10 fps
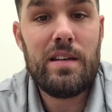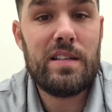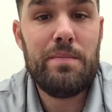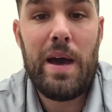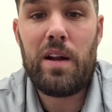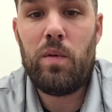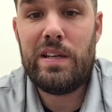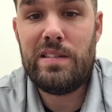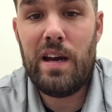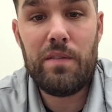doesn't matter what
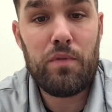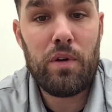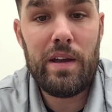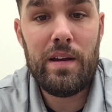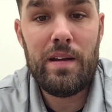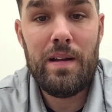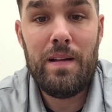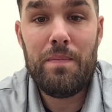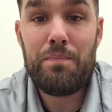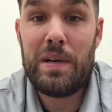he's done for you,
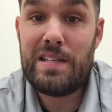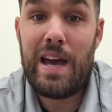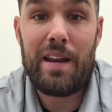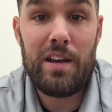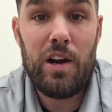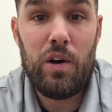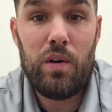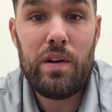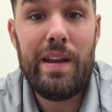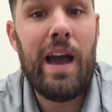but he's got to go.
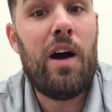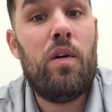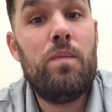Now,